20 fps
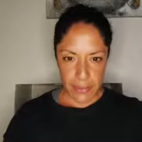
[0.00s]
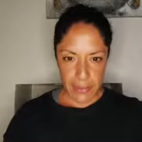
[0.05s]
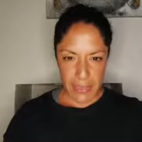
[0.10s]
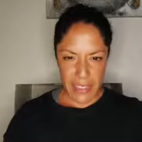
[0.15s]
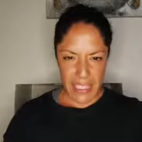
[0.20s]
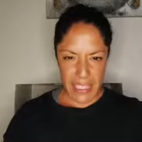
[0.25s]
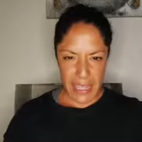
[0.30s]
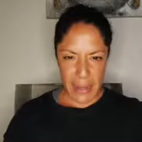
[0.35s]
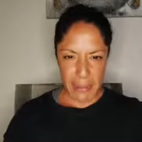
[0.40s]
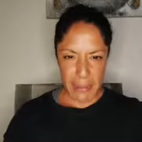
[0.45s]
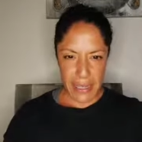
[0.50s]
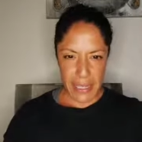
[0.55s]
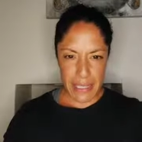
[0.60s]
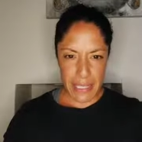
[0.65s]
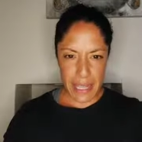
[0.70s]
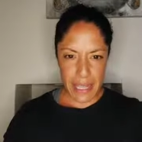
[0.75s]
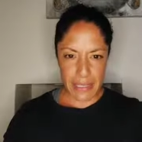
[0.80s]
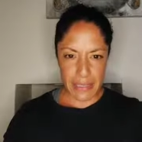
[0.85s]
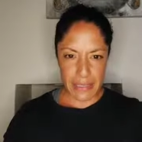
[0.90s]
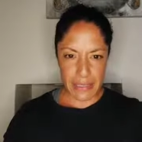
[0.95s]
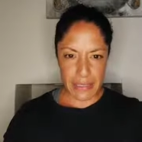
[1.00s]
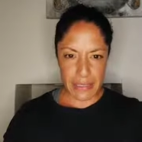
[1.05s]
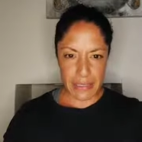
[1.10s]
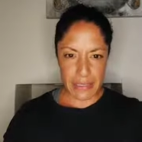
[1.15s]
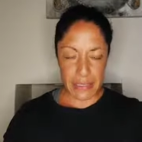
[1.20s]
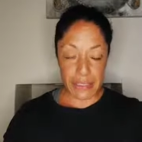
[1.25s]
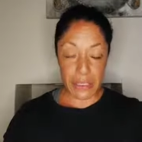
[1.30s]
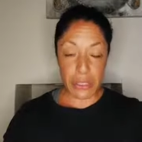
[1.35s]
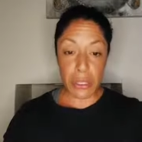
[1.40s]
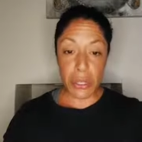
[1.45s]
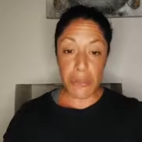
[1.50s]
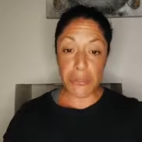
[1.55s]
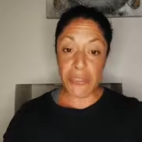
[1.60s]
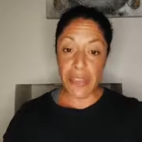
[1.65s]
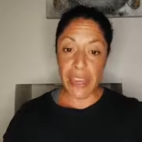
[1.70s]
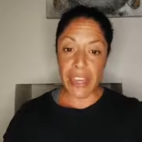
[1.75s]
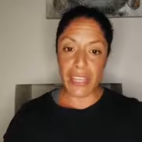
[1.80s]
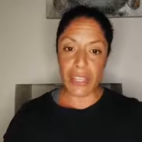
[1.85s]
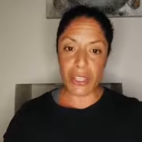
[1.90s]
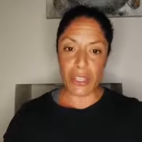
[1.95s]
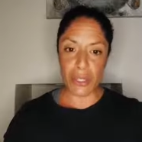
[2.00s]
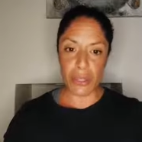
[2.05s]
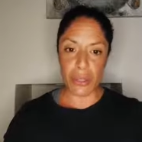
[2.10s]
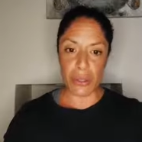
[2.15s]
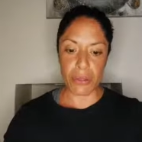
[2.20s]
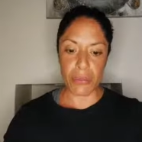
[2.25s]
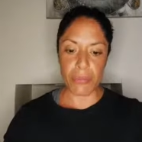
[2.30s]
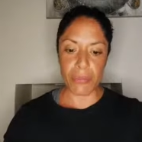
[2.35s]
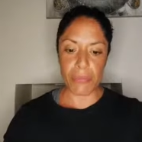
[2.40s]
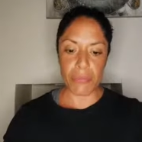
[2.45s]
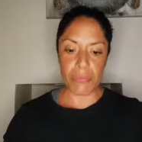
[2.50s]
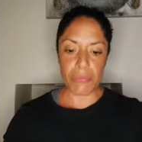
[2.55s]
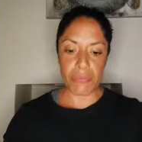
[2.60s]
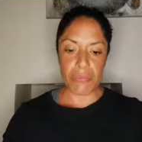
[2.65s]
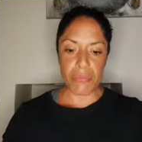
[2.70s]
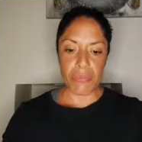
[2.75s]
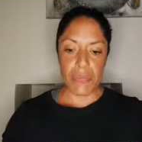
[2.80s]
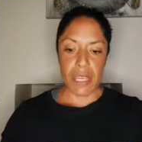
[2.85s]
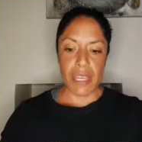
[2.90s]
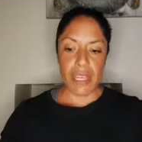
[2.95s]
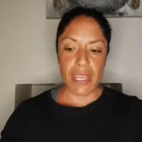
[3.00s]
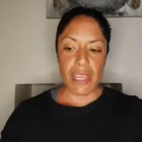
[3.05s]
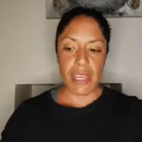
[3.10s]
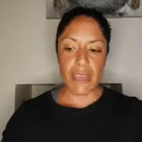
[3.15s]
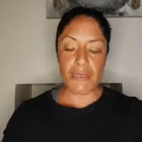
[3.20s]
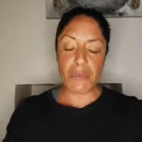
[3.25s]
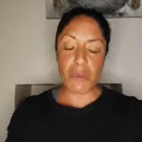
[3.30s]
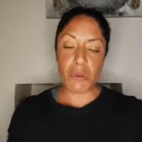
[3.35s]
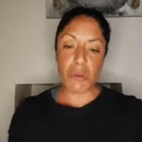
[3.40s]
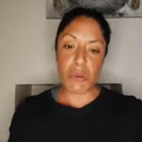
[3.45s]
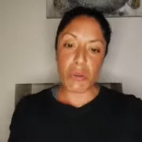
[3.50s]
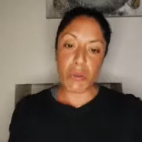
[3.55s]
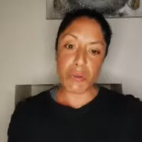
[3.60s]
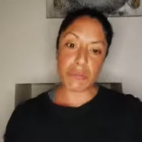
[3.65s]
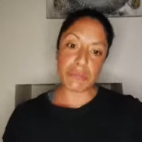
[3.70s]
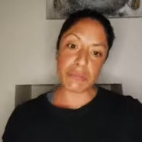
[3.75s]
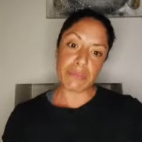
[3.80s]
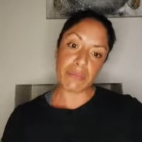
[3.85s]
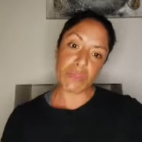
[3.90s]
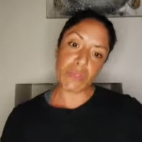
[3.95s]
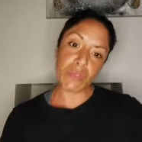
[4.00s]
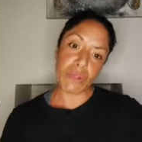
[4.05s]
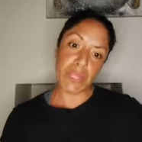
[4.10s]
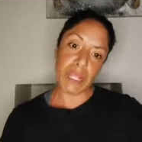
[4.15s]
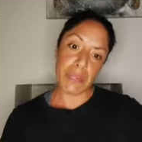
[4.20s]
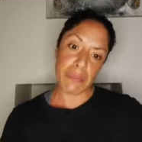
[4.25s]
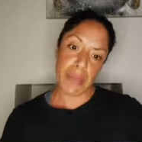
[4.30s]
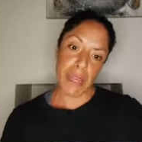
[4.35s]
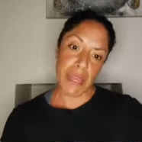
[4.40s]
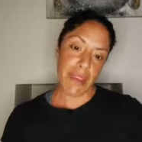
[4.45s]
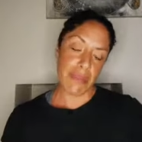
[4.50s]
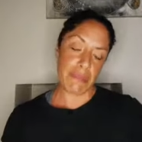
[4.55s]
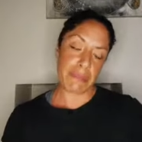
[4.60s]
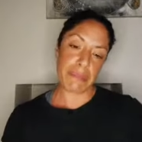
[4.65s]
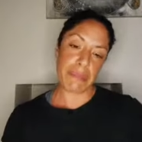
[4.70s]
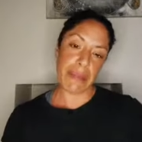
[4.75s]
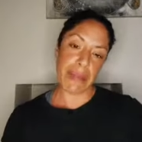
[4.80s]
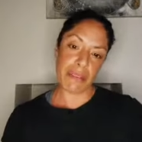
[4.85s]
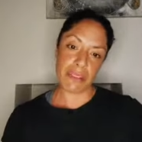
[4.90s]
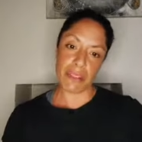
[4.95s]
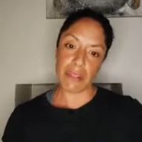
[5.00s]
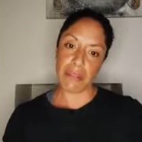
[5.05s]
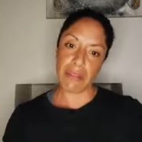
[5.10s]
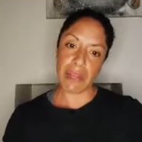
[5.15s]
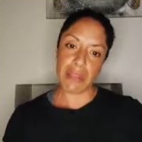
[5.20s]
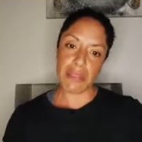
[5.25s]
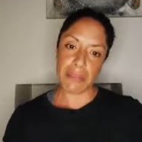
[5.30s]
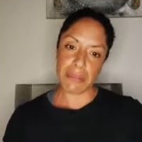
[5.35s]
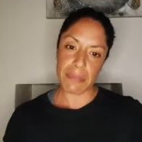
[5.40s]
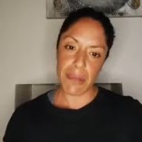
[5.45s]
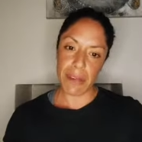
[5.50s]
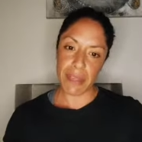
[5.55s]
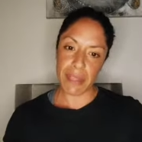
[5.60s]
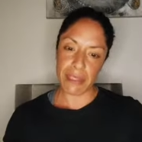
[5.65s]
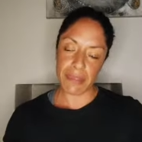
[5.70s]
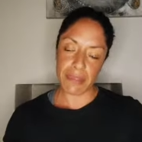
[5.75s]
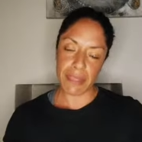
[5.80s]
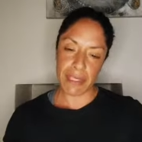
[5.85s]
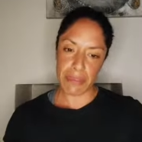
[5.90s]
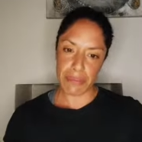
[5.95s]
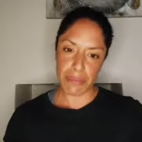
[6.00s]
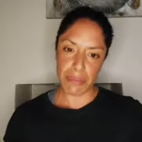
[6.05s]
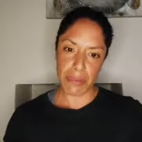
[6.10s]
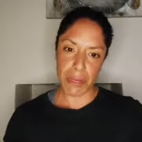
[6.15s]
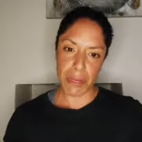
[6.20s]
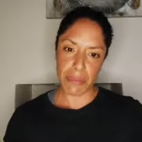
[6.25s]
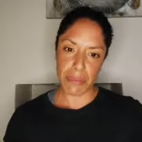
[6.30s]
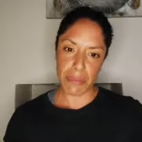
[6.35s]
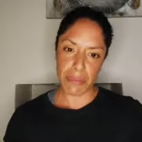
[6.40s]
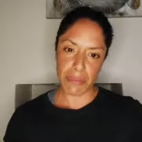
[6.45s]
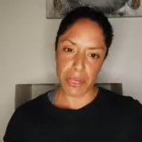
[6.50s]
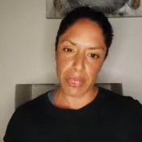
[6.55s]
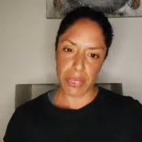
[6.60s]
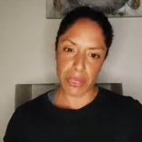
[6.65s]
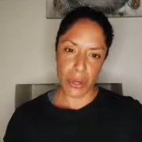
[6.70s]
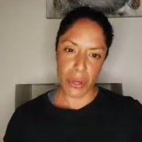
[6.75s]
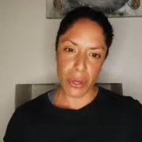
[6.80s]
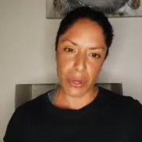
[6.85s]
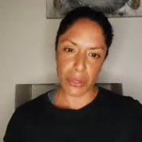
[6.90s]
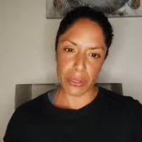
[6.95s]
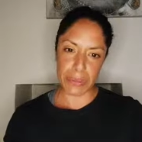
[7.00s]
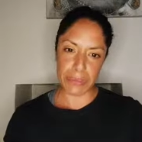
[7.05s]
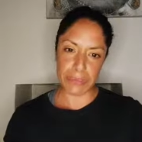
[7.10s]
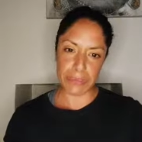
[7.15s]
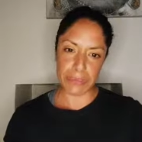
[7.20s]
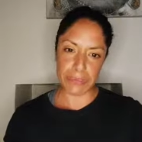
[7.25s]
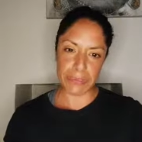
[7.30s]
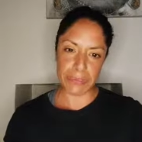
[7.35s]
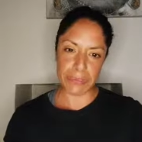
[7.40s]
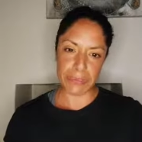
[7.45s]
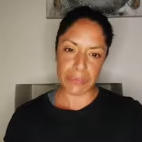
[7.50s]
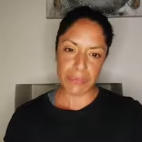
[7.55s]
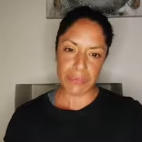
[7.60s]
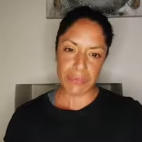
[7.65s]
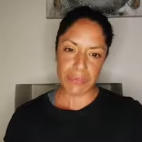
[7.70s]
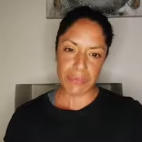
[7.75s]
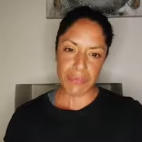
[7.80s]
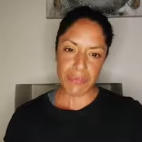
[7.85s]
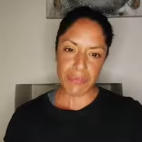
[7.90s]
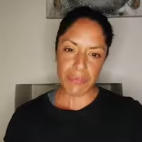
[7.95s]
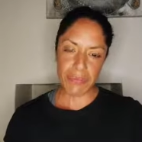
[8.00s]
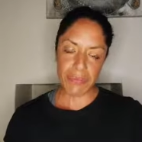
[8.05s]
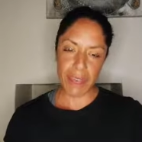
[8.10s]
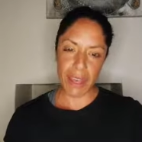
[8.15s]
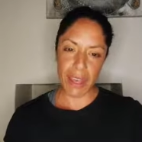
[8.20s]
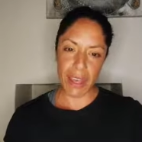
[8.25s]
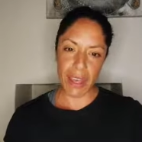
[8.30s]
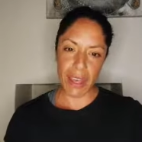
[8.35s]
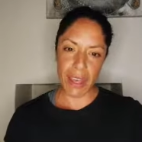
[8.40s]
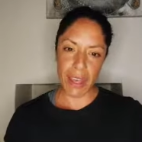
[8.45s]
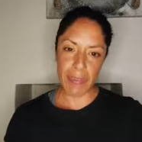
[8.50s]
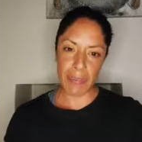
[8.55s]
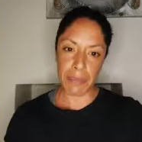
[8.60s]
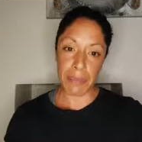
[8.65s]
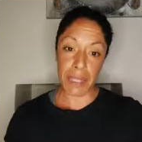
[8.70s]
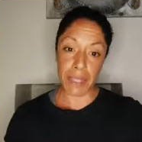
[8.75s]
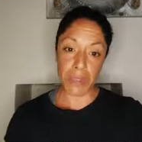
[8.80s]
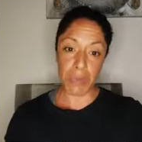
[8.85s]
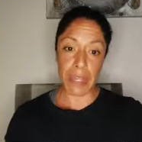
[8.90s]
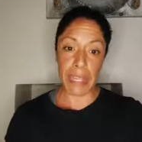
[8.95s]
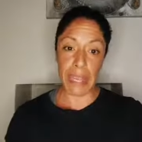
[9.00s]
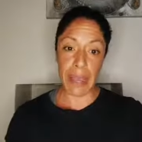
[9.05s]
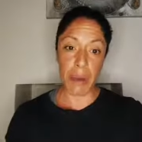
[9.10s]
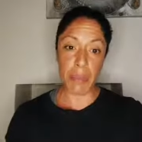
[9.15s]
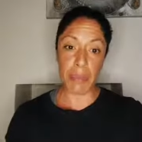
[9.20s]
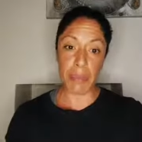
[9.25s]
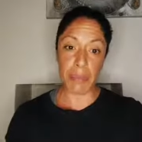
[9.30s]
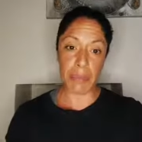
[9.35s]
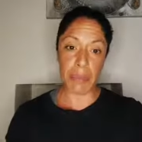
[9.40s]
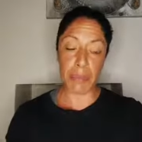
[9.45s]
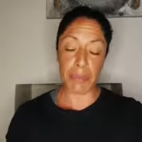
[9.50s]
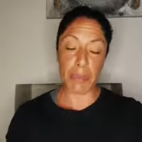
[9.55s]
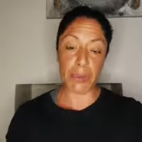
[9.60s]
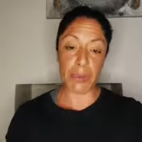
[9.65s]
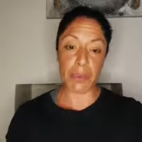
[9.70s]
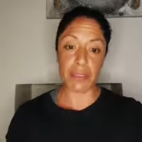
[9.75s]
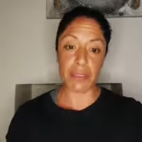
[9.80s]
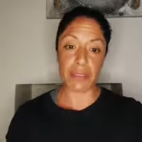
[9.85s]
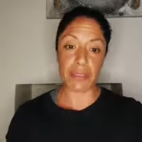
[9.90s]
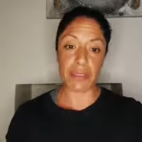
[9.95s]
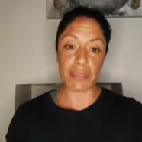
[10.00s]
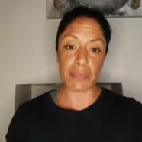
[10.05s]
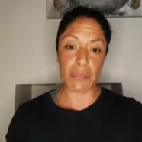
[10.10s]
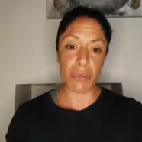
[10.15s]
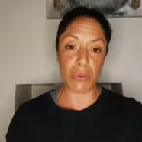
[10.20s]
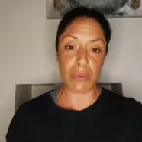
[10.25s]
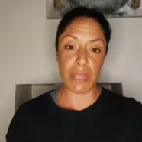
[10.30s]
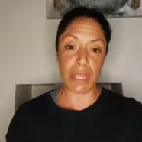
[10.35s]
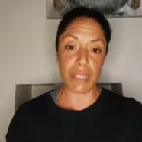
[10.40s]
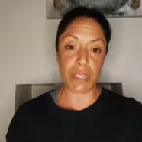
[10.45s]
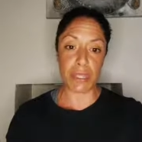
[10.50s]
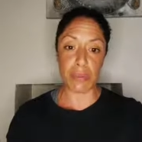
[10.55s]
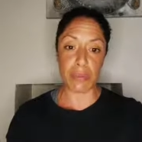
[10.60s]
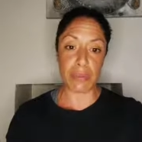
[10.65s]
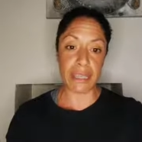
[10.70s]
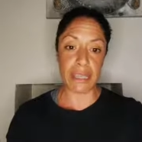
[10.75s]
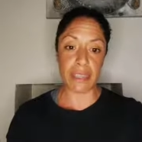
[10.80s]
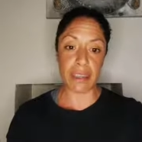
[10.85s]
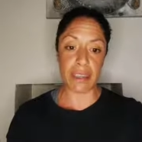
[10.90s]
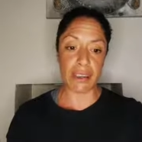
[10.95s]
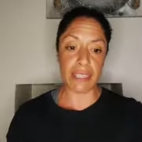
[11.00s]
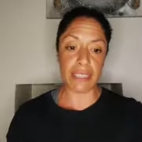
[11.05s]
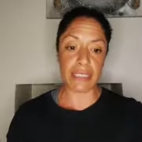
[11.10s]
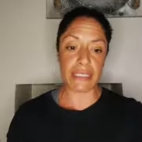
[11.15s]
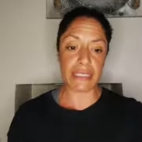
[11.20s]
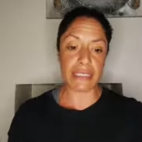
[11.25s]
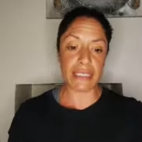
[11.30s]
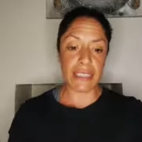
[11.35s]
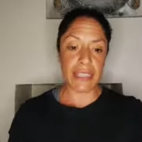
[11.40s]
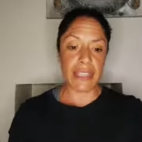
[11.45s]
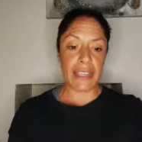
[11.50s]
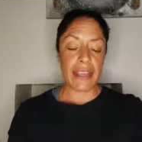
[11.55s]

Does that make sense? So thank you if you're joining me bouncing around in my living room with my dog. Um, it's really helping me more than more than you realise.